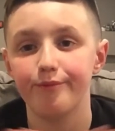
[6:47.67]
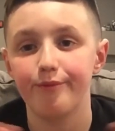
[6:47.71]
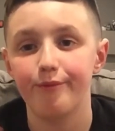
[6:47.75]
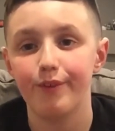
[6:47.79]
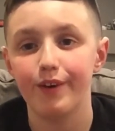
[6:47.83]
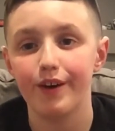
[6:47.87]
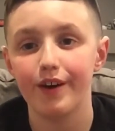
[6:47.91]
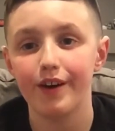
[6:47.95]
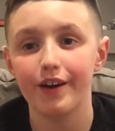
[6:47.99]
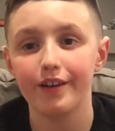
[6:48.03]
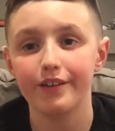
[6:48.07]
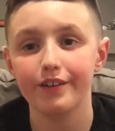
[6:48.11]

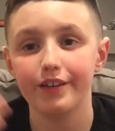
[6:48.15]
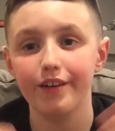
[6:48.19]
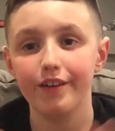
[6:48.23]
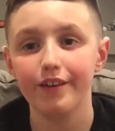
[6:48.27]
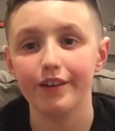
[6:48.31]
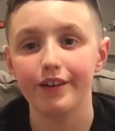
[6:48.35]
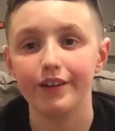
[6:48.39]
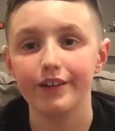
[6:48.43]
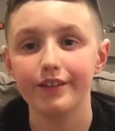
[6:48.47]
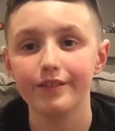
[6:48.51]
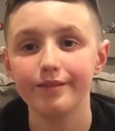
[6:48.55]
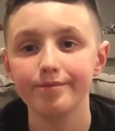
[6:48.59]
What did I tell
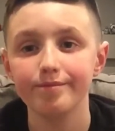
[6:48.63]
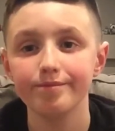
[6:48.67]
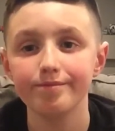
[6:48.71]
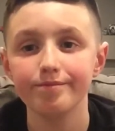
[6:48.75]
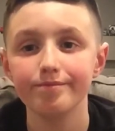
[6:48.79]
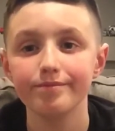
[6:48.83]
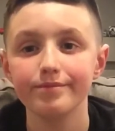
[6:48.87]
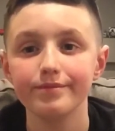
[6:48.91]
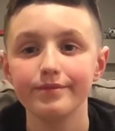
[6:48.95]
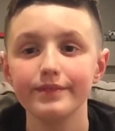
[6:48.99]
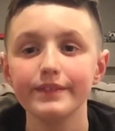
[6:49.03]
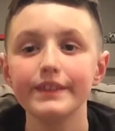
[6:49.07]
you?
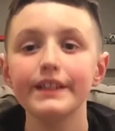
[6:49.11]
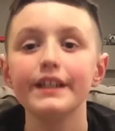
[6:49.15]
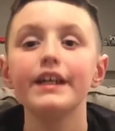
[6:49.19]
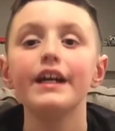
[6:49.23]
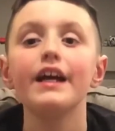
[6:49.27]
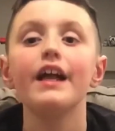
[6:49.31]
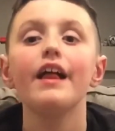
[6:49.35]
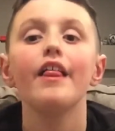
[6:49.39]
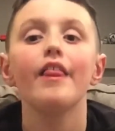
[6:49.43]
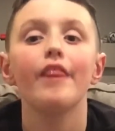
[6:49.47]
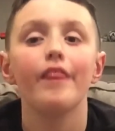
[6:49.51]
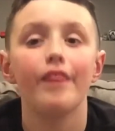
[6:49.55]

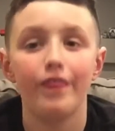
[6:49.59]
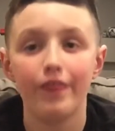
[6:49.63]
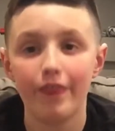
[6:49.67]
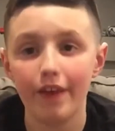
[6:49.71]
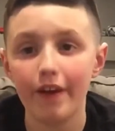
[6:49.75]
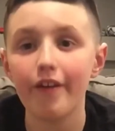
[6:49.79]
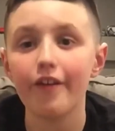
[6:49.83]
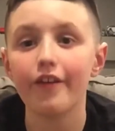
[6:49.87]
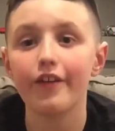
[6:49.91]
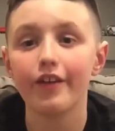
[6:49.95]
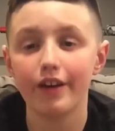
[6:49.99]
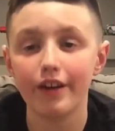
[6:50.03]

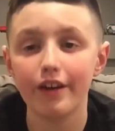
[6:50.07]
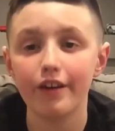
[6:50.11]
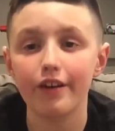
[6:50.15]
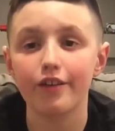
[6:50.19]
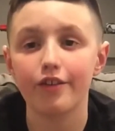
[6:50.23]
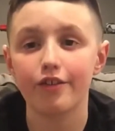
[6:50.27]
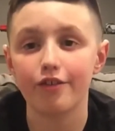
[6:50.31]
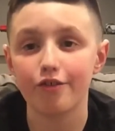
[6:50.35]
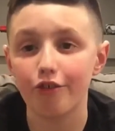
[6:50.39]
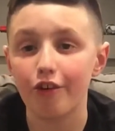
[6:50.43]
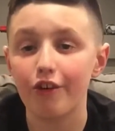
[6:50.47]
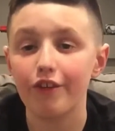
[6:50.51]
They're going to
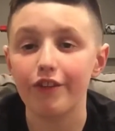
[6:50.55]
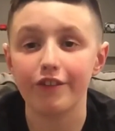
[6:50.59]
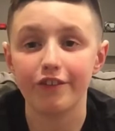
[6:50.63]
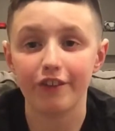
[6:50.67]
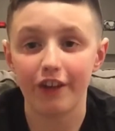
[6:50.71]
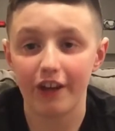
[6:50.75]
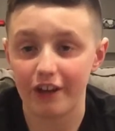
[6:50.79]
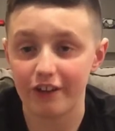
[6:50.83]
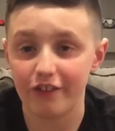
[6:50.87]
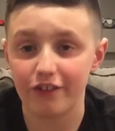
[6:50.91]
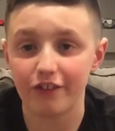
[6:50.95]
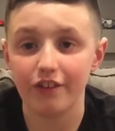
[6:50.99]
destroy the
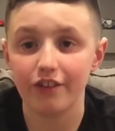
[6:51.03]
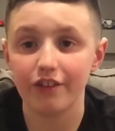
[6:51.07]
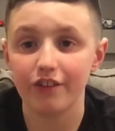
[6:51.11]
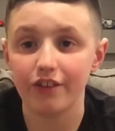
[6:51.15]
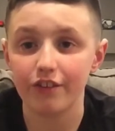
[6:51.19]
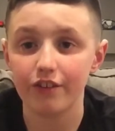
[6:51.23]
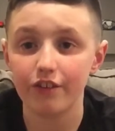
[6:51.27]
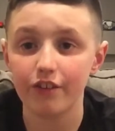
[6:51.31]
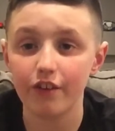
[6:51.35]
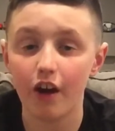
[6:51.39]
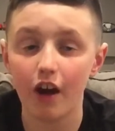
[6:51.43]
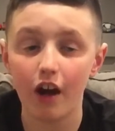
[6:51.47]

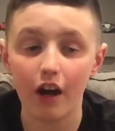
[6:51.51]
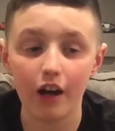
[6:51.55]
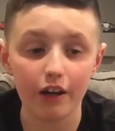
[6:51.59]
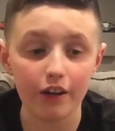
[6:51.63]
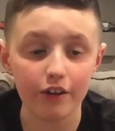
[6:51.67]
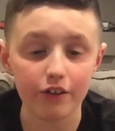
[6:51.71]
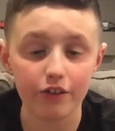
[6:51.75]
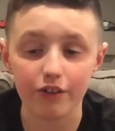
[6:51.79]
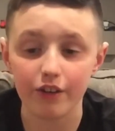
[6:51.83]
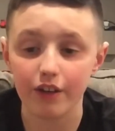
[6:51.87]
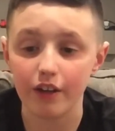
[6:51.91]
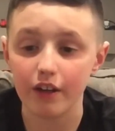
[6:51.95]
Texans,
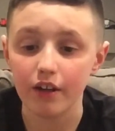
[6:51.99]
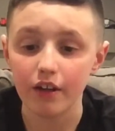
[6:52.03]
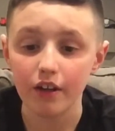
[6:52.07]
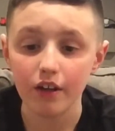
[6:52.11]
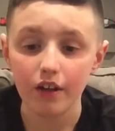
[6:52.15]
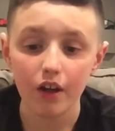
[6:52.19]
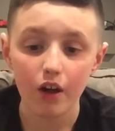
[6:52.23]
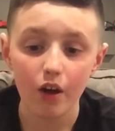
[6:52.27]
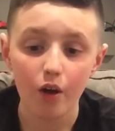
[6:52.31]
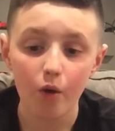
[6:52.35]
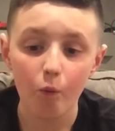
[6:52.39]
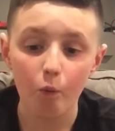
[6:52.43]
honestly.
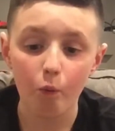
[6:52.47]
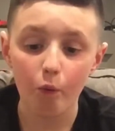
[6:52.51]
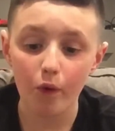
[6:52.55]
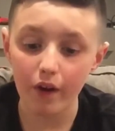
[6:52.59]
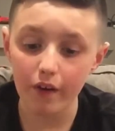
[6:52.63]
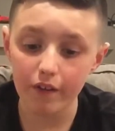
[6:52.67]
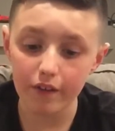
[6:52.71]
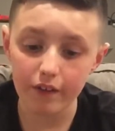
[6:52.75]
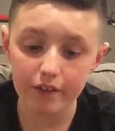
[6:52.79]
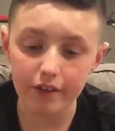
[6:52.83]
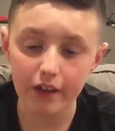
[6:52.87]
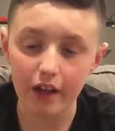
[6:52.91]

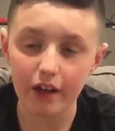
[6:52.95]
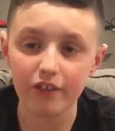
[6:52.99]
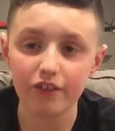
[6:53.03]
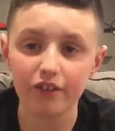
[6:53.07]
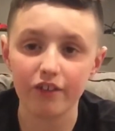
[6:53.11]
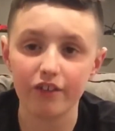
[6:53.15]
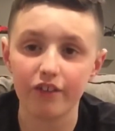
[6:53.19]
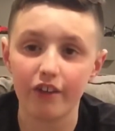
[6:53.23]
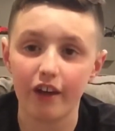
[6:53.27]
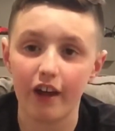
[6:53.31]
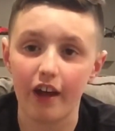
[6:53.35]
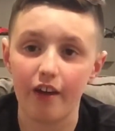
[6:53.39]
What do the
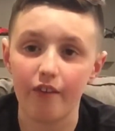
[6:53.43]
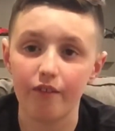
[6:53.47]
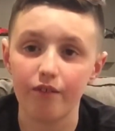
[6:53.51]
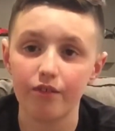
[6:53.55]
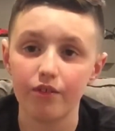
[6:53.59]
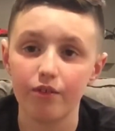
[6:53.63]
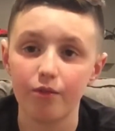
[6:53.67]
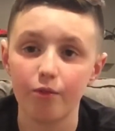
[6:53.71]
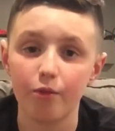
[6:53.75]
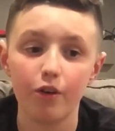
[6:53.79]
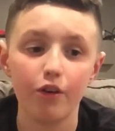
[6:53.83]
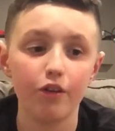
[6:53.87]
Texans have?
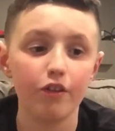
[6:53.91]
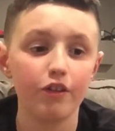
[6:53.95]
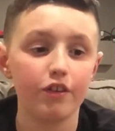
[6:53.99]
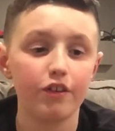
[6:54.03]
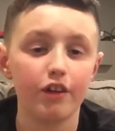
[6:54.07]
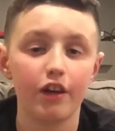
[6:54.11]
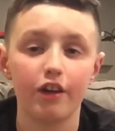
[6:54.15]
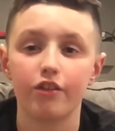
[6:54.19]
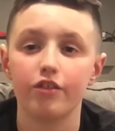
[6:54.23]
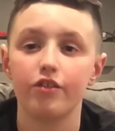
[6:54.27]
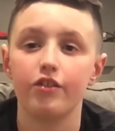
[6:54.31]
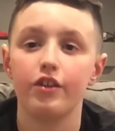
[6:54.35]
What do the
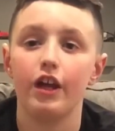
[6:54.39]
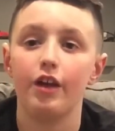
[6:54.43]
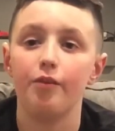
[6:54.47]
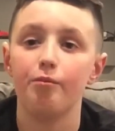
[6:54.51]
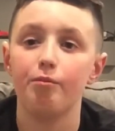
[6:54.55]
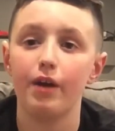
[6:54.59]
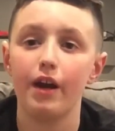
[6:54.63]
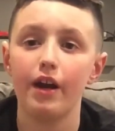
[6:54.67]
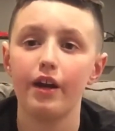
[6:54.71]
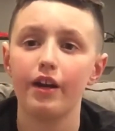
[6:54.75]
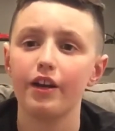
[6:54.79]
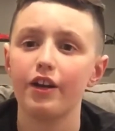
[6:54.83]
Texans have?
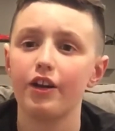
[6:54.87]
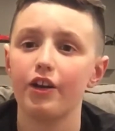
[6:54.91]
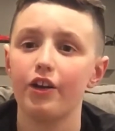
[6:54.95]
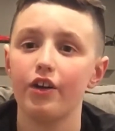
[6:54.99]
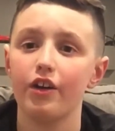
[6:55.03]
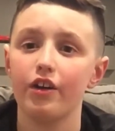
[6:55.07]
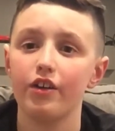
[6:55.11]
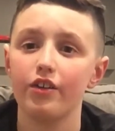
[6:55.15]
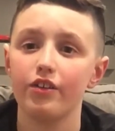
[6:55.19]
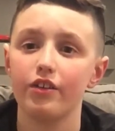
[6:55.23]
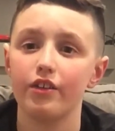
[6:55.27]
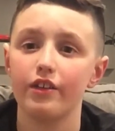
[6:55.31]
Brandin
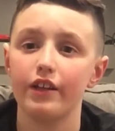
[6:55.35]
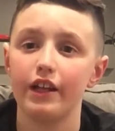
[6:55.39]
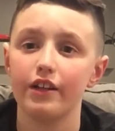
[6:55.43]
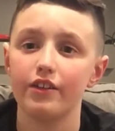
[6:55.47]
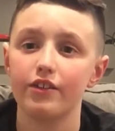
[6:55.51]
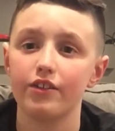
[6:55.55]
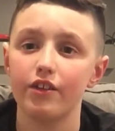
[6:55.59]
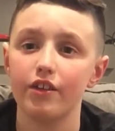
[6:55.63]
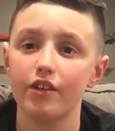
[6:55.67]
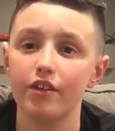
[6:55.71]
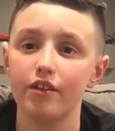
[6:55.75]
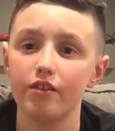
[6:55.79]
Cooks, and
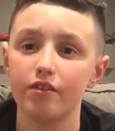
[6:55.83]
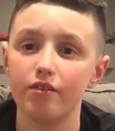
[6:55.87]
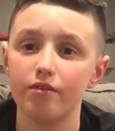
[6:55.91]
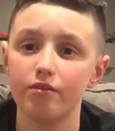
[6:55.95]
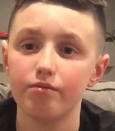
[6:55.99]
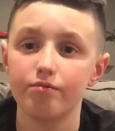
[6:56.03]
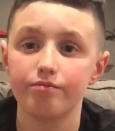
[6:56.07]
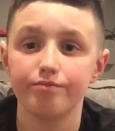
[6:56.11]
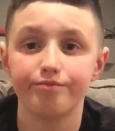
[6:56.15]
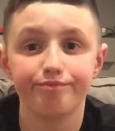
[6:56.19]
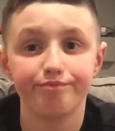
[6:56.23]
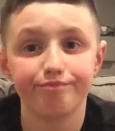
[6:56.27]
that's it?
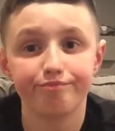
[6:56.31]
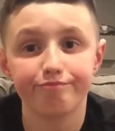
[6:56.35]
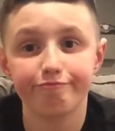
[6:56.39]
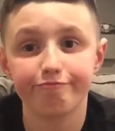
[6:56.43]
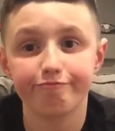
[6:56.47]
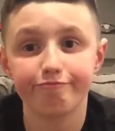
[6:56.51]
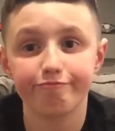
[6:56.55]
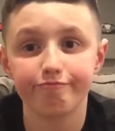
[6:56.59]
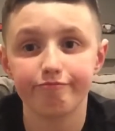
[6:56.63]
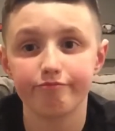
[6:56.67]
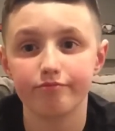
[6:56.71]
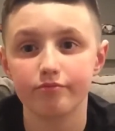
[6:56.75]

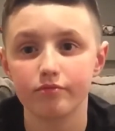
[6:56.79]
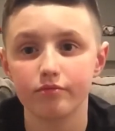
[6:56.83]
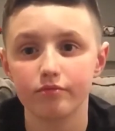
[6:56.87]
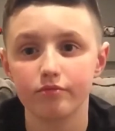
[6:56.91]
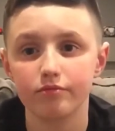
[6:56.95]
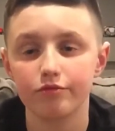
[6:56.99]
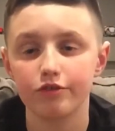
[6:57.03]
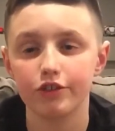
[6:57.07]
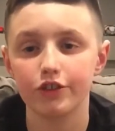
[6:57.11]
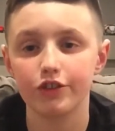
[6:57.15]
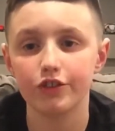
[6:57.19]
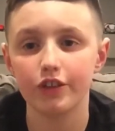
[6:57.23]

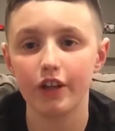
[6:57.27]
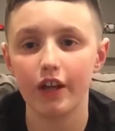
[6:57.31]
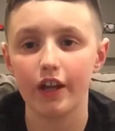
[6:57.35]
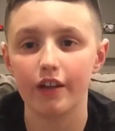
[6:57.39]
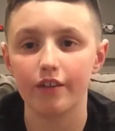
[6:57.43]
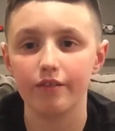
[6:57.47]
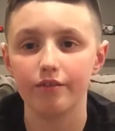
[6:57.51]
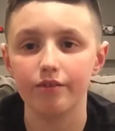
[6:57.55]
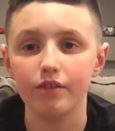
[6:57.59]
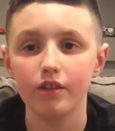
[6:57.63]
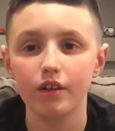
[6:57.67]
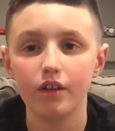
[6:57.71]
Just
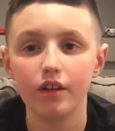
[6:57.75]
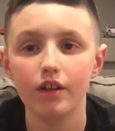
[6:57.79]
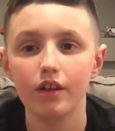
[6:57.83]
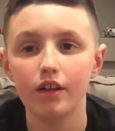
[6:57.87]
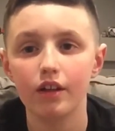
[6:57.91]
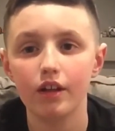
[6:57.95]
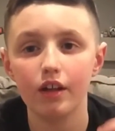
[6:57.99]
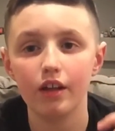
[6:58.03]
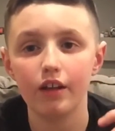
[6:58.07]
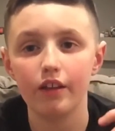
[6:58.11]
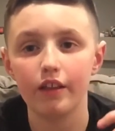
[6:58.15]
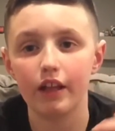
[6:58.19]
saying.
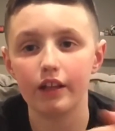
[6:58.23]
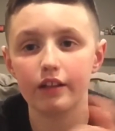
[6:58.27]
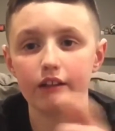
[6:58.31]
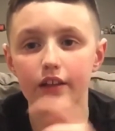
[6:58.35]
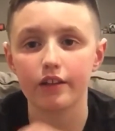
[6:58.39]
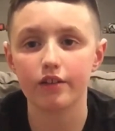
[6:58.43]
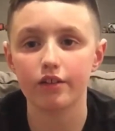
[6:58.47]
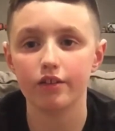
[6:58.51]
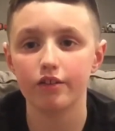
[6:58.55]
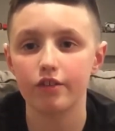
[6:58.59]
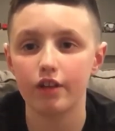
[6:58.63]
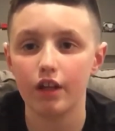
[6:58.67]
That
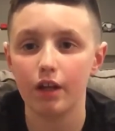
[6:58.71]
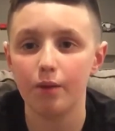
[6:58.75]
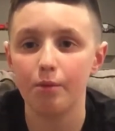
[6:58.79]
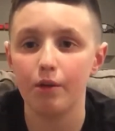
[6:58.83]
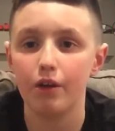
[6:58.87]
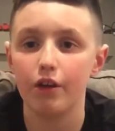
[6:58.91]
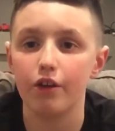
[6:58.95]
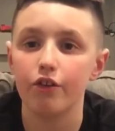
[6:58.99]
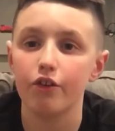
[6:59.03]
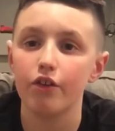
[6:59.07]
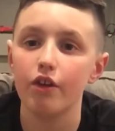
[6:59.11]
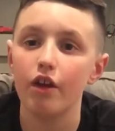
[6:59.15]
Texans team
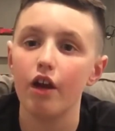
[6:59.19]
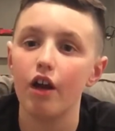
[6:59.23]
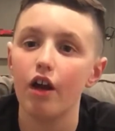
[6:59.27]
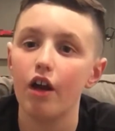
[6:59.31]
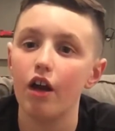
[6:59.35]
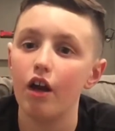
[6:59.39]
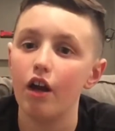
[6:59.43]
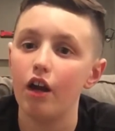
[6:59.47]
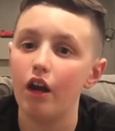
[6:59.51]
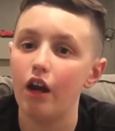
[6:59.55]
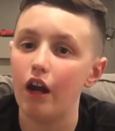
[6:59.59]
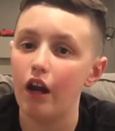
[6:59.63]
is
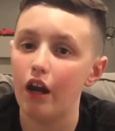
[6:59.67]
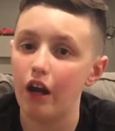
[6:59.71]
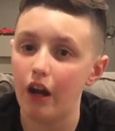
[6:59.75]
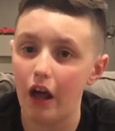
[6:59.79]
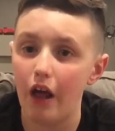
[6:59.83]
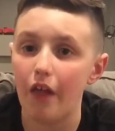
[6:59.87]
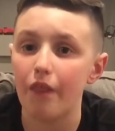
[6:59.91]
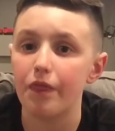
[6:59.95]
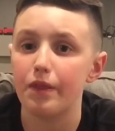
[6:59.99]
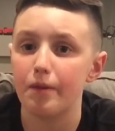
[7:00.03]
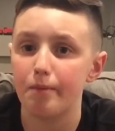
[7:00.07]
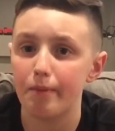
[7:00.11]

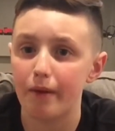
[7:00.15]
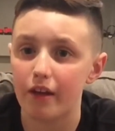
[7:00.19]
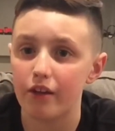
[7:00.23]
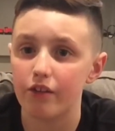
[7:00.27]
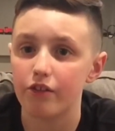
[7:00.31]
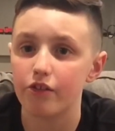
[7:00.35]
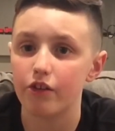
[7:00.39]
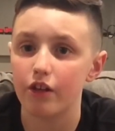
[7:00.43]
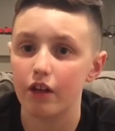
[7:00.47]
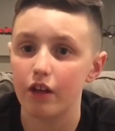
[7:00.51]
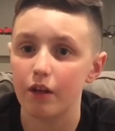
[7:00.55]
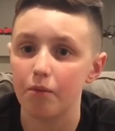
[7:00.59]
not the
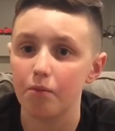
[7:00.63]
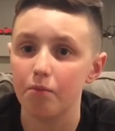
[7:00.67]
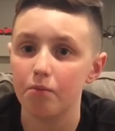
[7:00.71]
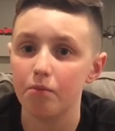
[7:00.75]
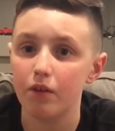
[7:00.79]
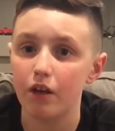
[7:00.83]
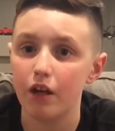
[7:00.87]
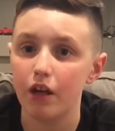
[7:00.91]
best team